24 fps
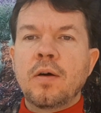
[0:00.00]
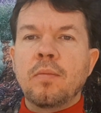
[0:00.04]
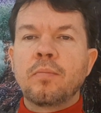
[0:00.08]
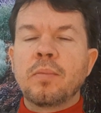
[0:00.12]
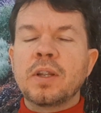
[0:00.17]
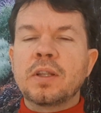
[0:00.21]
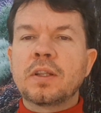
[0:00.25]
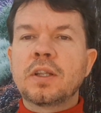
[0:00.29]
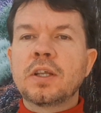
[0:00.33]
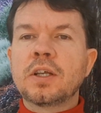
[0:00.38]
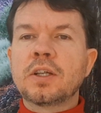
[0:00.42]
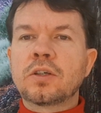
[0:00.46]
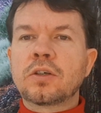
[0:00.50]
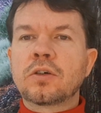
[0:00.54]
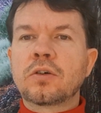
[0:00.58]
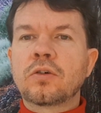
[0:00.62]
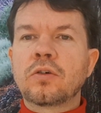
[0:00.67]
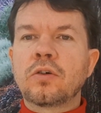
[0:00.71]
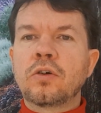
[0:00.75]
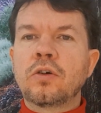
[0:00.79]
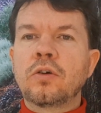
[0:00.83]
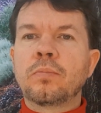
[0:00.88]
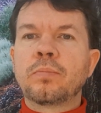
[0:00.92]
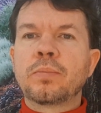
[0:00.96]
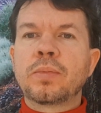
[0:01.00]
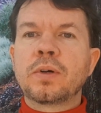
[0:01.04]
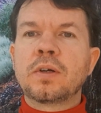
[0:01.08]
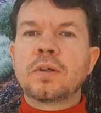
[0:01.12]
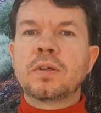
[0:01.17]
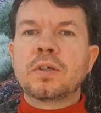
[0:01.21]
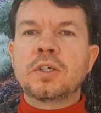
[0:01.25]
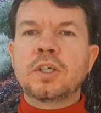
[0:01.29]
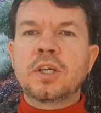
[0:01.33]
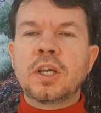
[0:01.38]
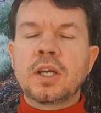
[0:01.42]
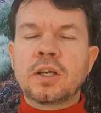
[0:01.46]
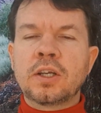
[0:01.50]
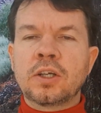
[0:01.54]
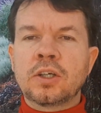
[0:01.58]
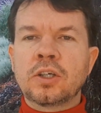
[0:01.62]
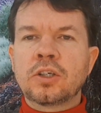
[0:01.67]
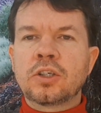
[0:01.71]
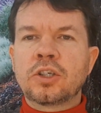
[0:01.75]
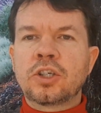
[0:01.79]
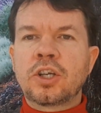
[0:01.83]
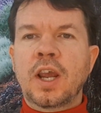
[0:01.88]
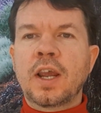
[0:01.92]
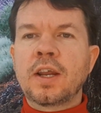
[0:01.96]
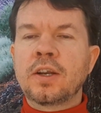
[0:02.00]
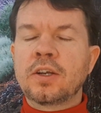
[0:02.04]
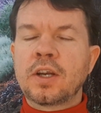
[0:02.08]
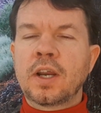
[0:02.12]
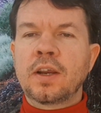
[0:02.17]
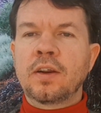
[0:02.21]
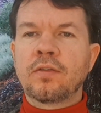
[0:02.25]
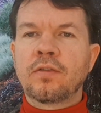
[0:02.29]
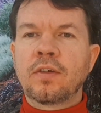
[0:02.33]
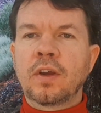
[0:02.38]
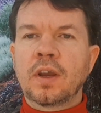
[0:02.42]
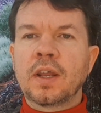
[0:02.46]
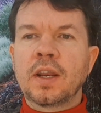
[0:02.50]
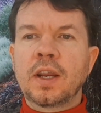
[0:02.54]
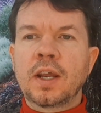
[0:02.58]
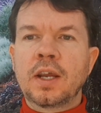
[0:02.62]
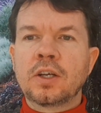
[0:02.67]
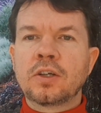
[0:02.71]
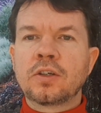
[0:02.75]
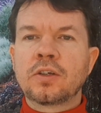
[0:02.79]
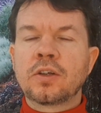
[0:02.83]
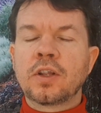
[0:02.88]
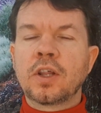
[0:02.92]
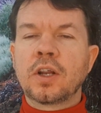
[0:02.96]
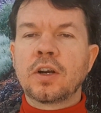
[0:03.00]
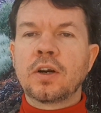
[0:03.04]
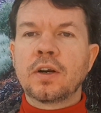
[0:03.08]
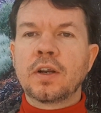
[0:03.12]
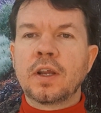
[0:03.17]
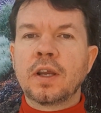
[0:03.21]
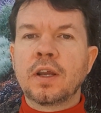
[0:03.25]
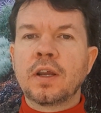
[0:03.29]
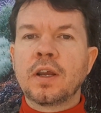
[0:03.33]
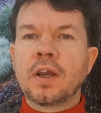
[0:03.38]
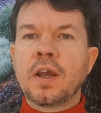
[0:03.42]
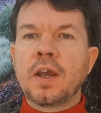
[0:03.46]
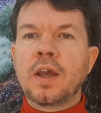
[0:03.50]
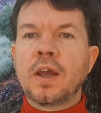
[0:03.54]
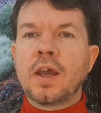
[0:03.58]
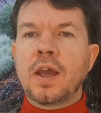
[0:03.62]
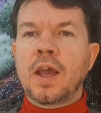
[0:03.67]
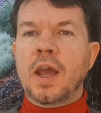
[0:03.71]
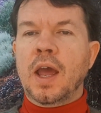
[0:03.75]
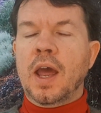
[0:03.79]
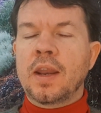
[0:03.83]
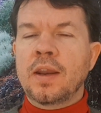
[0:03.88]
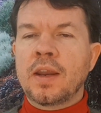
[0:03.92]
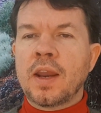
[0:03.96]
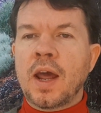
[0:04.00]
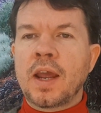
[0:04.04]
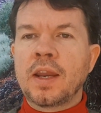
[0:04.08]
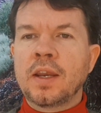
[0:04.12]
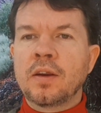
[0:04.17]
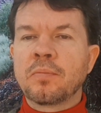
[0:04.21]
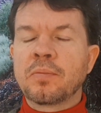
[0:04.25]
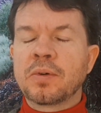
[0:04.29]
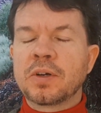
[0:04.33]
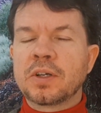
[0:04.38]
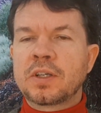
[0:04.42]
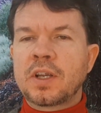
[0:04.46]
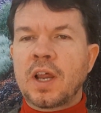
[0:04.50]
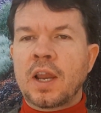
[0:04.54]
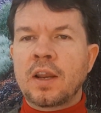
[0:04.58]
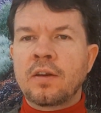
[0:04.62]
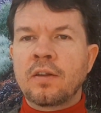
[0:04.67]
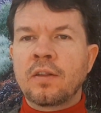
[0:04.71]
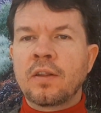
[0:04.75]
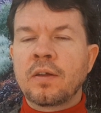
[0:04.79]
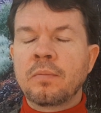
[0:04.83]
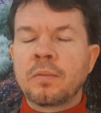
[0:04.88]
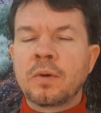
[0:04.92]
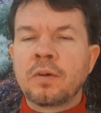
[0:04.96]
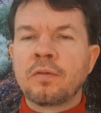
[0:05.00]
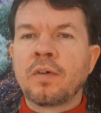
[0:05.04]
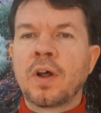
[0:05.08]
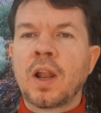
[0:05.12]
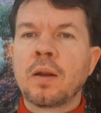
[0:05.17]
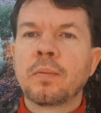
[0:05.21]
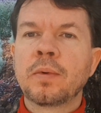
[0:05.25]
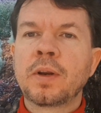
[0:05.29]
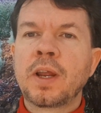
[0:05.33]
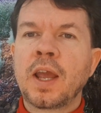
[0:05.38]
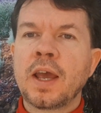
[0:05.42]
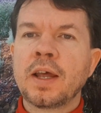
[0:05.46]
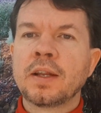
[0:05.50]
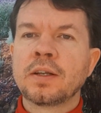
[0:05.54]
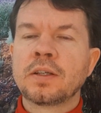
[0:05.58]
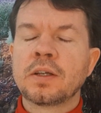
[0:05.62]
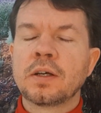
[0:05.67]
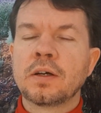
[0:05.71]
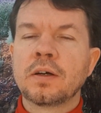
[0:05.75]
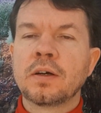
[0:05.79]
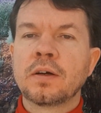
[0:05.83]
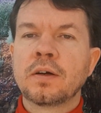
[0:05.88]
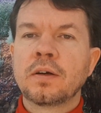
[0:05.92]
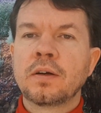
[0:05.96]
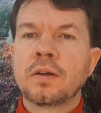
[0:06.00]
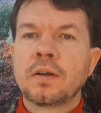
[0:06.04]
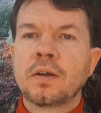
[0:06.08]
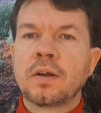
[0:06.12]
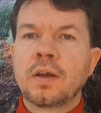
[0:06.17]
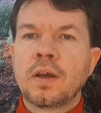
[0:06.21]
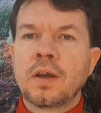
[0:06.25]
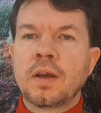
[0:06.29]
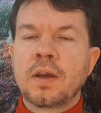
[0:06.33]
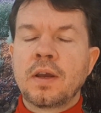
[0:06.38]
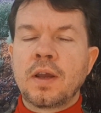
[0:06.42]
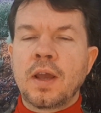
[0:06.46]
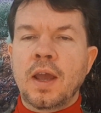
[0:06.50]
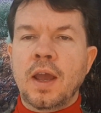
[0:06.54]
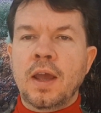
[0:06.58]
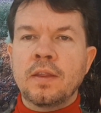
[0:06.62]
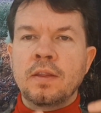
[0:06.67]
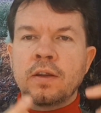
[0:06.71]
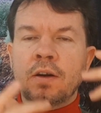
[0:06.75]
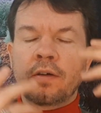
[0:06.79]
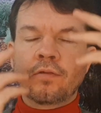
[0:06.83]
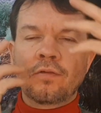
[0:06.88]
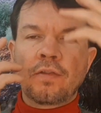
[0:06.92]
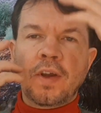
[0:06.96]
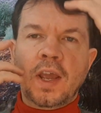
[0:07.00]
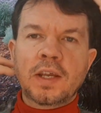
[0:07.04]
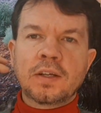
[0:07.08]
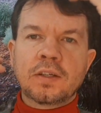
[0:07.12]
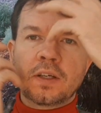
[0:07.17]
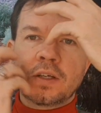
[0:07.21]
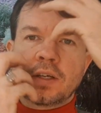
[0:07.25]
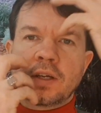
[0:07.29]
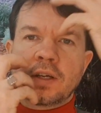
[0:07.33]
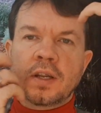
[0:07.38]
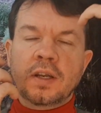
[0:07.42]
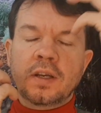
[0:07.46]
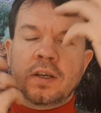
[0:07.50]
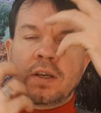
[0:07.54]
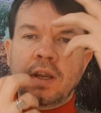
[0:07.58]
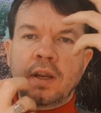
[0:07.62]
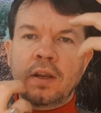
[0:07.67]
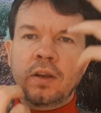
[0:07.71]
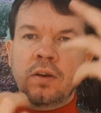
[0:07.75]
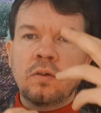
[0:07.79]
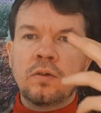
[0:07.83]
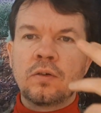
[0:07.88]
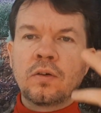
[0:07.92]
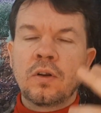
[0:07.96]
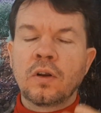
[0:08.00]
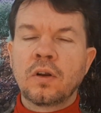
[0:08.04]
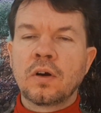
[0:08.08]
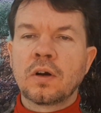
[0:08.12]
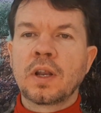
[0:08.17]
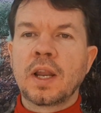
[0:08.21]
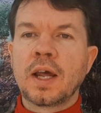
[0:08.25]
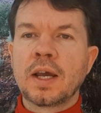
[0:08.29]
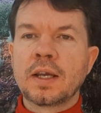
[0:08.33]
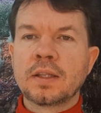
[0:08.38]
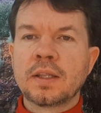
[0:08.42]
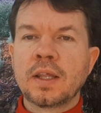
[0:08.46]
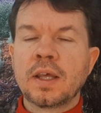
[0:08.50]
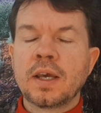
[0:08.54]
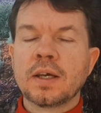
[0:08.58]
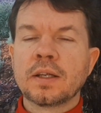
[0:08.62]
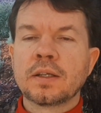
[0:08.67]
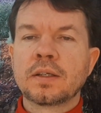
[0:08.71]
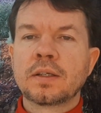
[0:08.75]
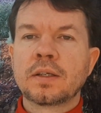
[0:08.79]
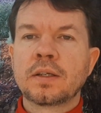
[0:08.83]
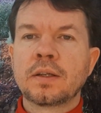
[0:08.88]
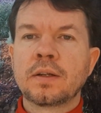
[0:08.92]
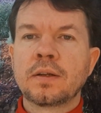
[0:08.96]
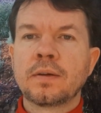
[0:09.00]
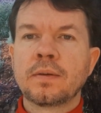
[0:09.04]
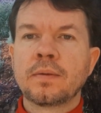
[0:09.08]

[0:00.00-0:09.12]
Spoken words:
But this group didn't change anything at age 30, and 90% of them developed cancer, and their faces continued to look like this.